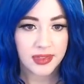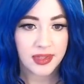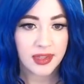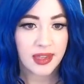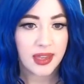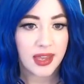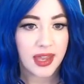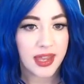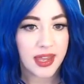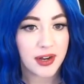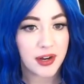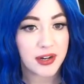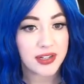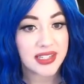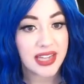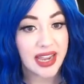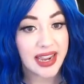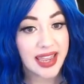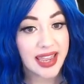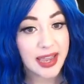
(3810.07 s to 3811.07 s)
And our
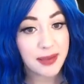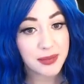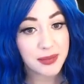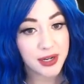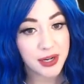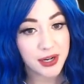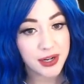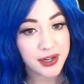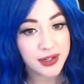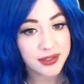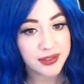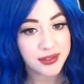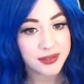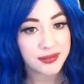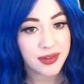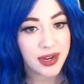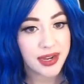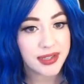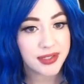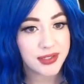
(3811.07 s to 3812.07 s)
diameter,
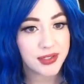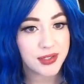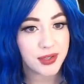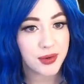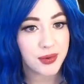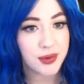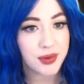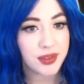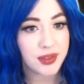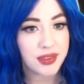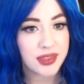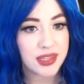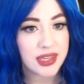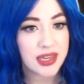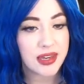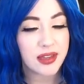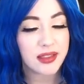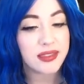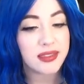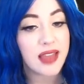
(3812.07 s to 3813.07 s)
right? So
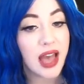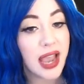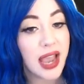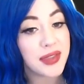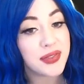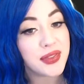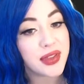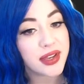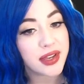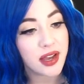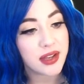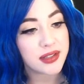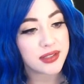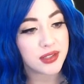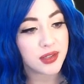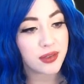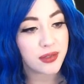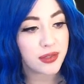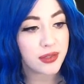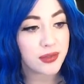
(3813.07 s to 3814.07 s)
the line that cuts
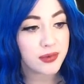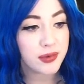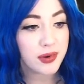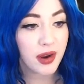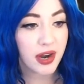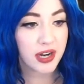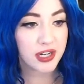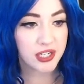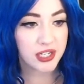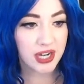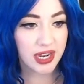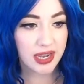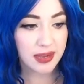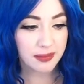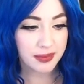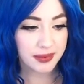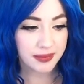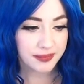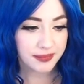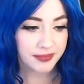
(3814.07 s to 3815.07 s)
through our shape
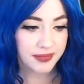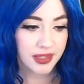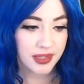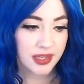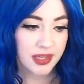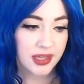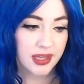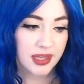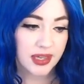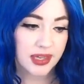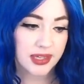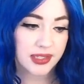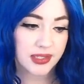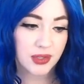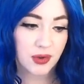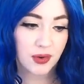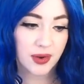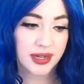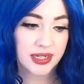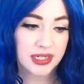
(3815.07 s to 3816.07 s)
is
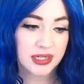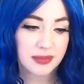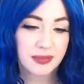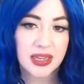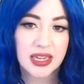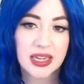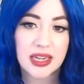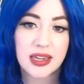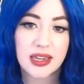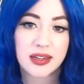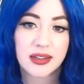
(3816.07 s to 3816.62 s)
going to be